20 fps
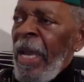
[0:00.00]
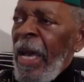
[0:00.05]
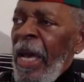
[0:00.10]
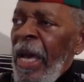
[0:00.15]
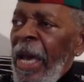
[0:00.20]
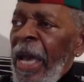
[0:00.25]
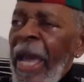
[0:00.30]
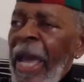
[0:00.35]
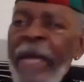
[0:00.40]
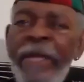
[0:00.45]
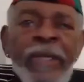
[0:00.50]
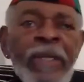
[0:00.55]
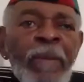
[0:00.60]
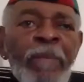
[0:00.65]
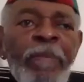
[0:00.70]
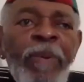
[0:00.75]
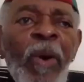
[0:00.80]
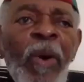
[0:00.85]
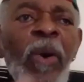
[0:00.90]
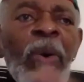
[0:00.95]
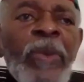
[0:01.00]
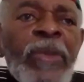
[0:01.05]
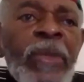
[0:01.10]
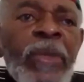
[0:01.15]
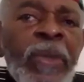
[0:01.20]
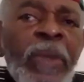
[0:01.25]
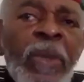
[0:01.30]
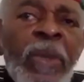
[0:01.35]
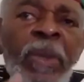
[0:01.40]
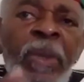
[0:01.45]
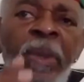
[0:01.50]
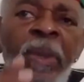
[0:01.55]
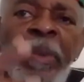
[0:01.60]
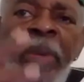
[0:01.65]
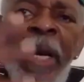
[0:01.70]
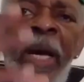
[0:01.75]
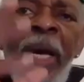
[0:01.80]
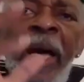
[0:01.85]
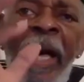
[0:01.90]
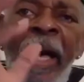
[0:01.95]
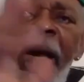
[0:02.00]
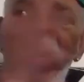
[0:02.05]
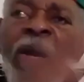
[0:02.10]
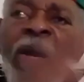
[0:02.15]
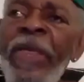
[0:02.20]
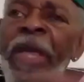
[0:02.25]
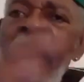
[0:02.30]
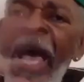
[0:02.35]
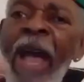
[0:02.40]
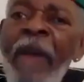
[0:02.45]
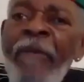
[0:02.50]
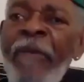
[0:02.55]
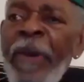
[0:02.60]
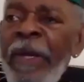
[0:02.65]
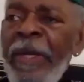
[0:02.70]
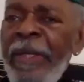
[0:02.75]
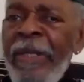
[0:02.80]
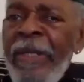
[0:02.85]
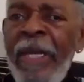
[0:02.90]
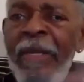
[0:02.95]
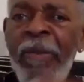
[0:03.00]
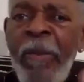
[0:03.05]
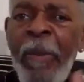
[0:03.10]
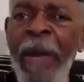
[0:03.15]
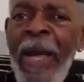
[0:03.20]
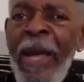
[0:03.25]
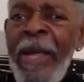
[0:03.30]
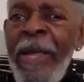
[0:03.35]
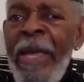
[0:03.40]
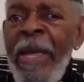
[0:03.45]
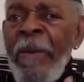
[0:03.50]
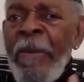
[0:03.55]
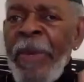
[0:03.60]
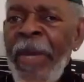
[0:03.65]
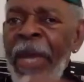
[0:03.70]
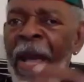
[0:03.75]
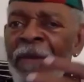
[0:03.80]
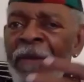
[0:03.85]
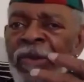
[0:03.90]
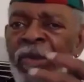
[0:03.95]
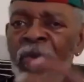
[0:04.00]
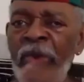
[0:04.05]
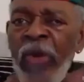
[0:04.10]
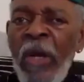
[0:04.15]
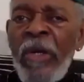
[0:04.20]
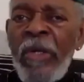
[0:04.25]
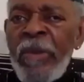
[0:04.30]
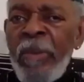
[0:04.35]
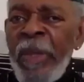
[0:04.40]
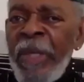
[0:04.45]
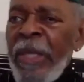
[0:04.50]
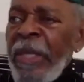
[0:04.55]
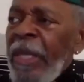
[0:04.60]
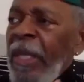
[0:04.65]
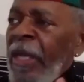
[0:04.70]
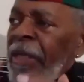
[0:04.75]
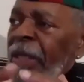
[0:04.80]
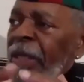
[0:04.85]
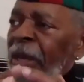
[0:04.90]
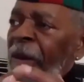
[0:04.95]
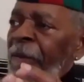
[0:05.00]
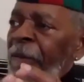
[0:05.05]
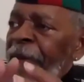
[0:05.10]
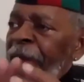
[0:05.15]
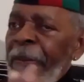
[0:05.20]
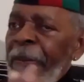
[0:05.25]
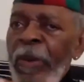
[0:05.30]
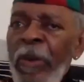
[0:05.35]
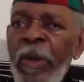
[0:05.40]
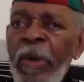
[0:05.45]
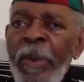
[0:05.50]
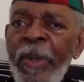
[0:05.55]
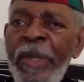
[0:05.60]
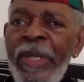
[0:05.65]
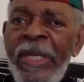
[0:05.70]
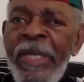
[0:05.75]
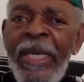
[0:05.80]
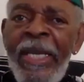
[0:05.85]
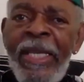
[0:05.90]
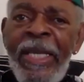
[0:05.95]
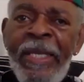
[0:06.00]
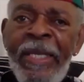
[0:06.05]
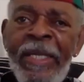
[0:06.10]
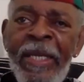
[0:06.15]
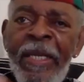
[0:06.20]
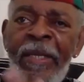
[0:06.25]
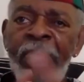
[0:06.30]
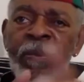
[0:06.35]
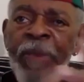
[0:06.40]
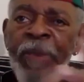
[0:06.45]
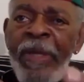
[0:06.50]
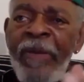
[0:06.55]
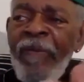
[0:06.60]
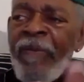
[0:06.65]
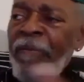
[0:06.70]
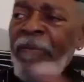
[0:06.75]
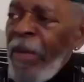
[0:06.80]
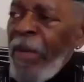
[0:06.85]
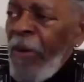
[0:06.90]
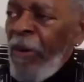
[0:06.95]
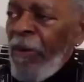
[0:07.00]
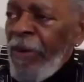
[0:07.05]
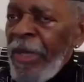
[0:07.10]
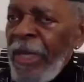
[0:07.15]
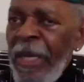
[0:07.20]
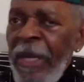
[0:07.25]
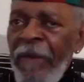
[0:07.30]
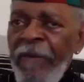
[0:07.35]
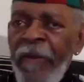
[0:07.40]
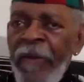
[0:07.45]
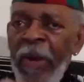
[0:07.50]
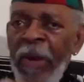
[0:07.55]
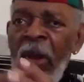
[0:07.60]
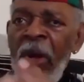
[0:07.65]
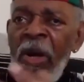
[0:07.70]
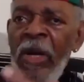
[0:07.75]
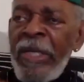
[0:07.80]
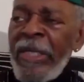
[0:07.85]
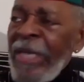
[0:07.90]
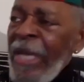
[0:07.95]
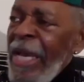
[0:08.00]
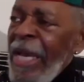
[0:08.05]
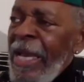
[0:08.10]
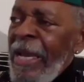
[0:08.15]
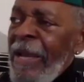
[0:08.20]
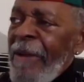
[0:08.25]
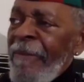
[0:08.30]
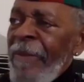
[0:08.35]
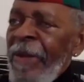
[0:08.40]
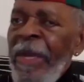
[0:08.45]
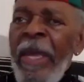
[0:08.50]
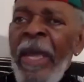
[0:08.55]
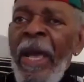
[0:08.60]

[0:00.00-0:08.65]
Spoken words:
As opposed to other Africans. That's why we have struggles with some people who will say that since we've been over here for a long time,